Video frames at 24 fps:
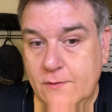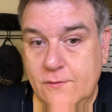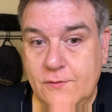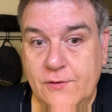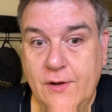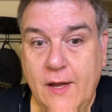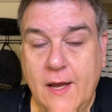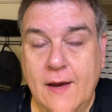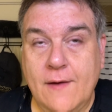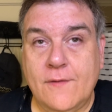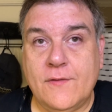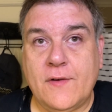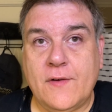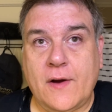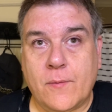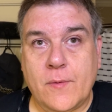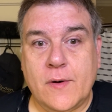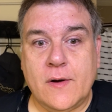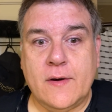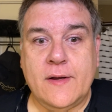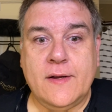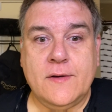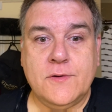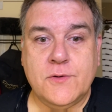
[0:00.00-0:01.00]
shaves, I
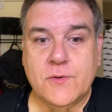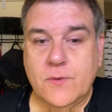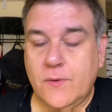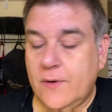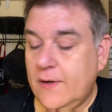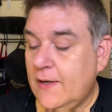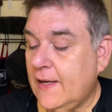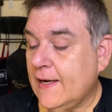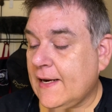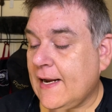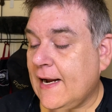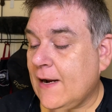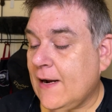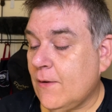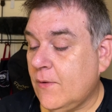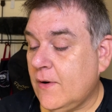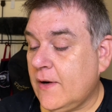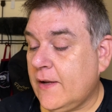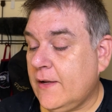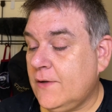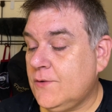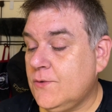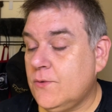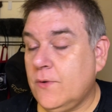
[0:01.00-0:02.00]
really enjoy
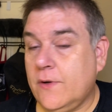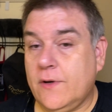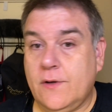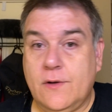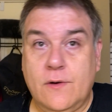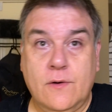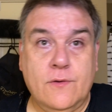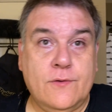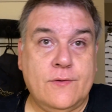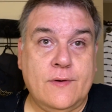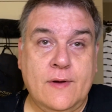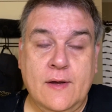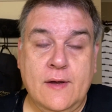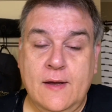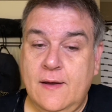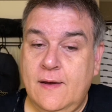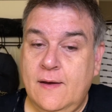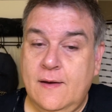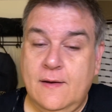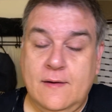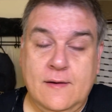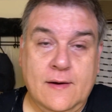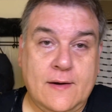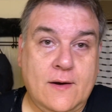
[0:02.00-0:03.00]
to use
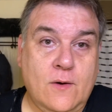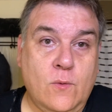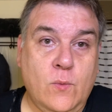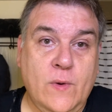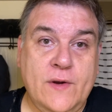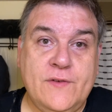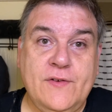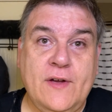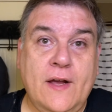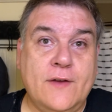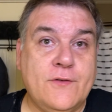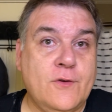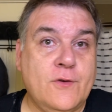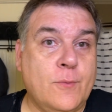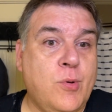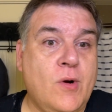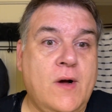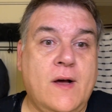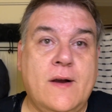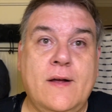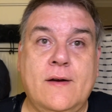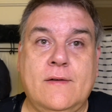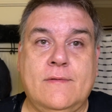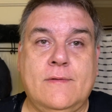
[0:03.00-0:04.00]
like a witch hazel
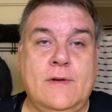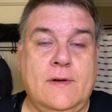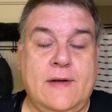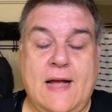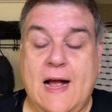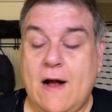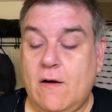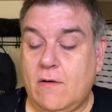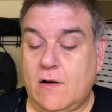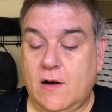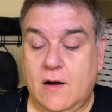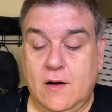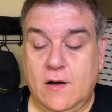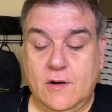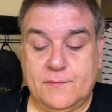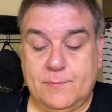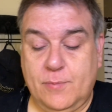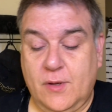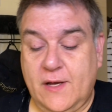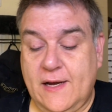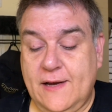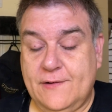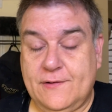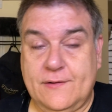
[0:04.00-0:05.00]
product, an alcohol
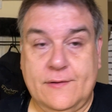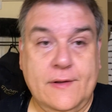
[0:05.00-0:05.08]
splash, and